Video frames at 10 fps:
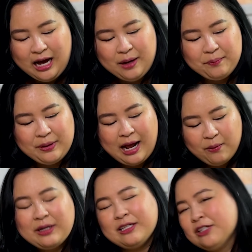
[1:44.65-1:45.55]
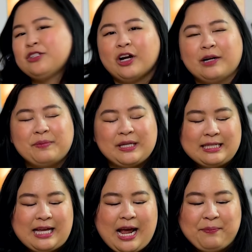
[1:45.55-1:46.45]
but I wanted to start
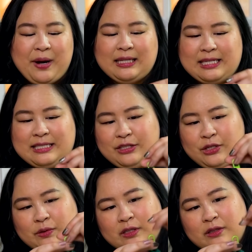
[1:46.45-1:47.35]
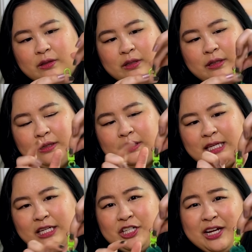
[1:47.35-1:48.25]
because I have bought these cute little
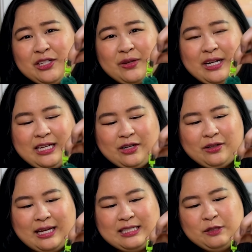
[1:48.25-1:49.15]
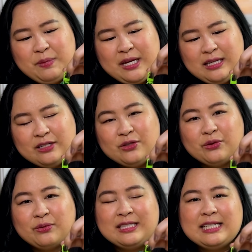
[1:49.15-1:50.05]
keychains right here that spin and do
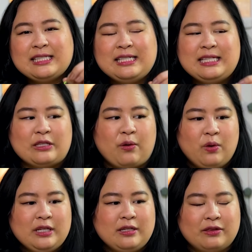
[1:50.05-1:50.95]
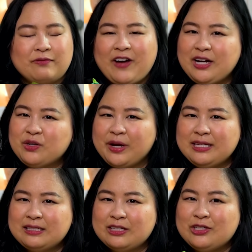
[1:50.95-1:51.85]
360, so I wanted to find
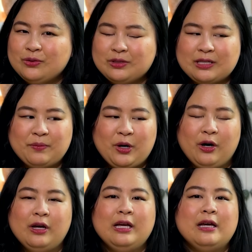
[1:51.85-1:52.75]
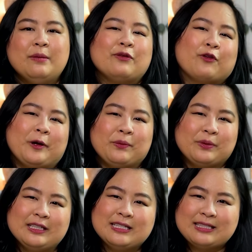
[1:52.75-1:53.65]
ways to use them all before I
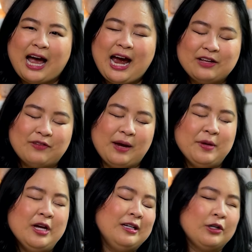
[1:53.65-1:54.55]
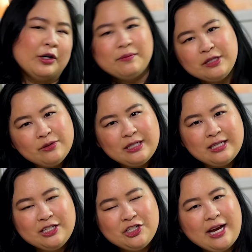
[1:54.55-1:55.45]
really decide if I'm going to be doing
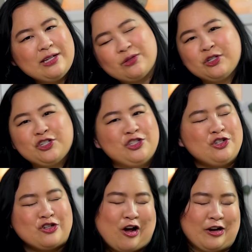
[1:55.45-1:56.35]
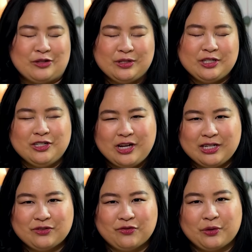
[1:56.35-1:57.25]
keychains or just not doing
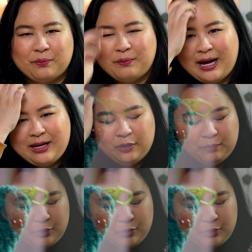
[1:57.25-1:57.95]
keychains for my own